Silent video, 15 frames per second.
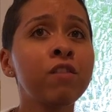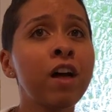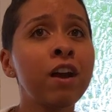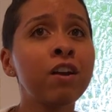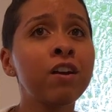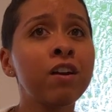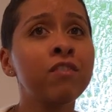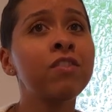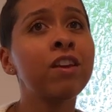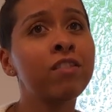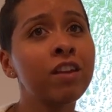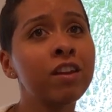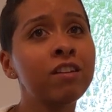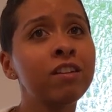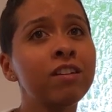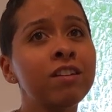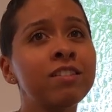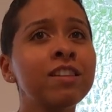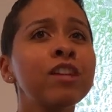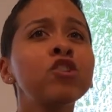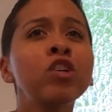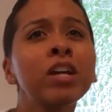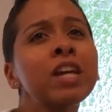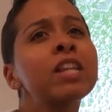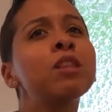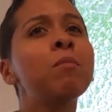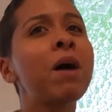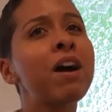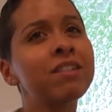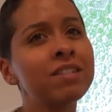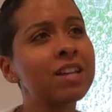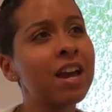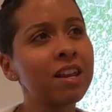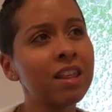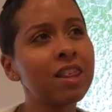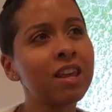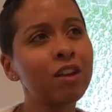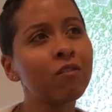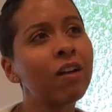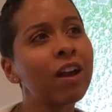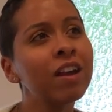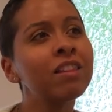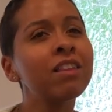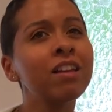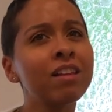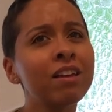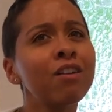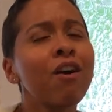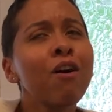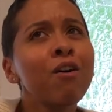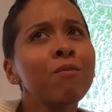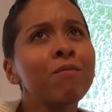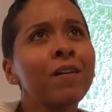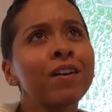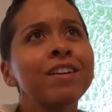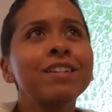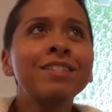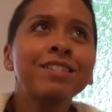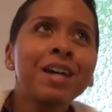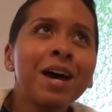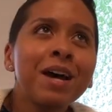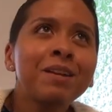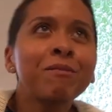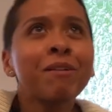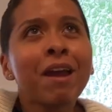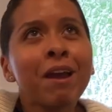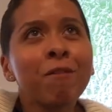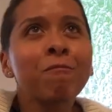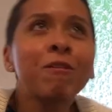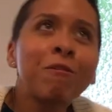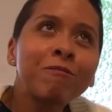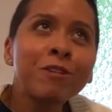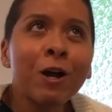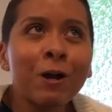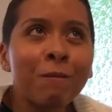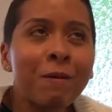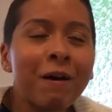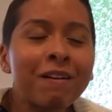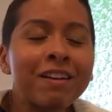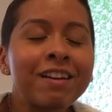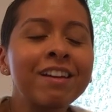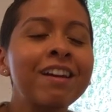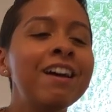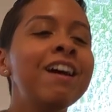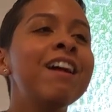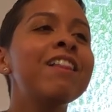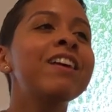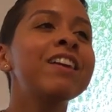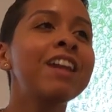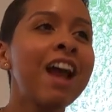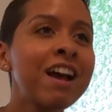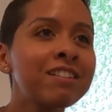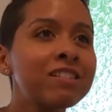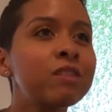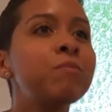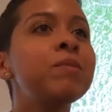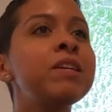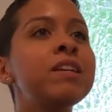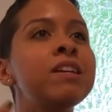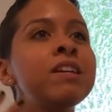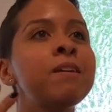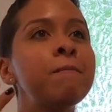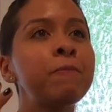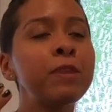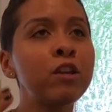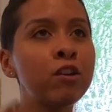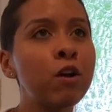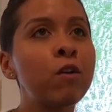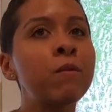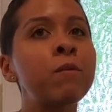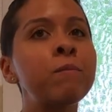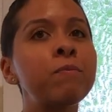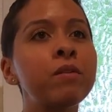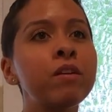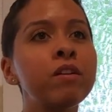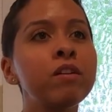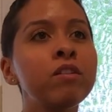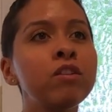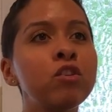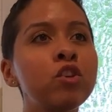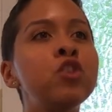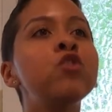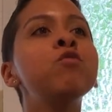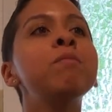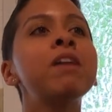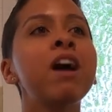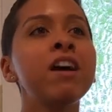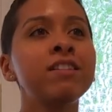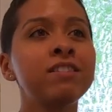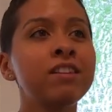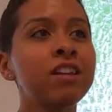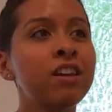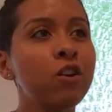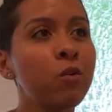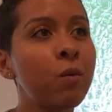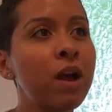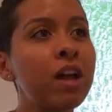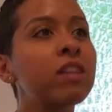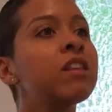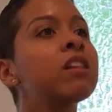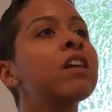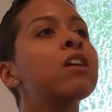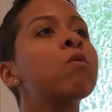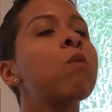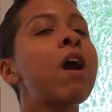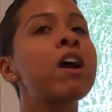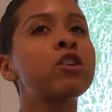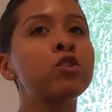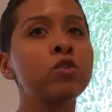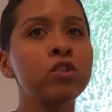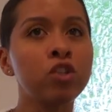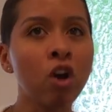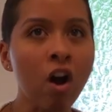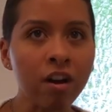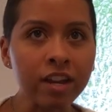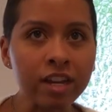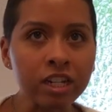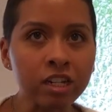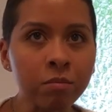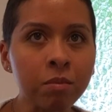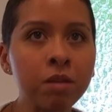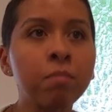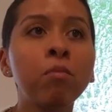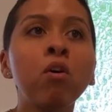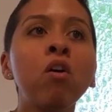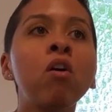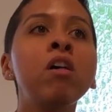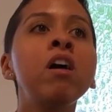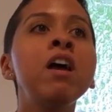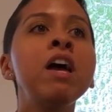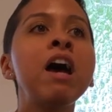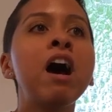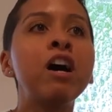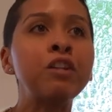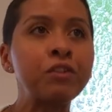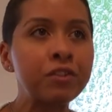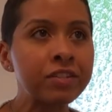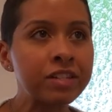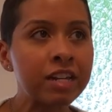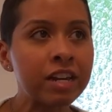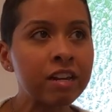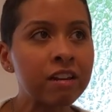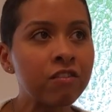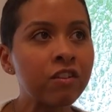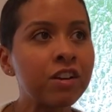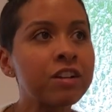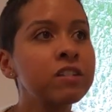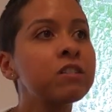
a flyer and then it's checking the box kind of thing, right? That it's done, okay, we don't talk about it. It has to be humanizing in a way that we're actually talking to people, understanding their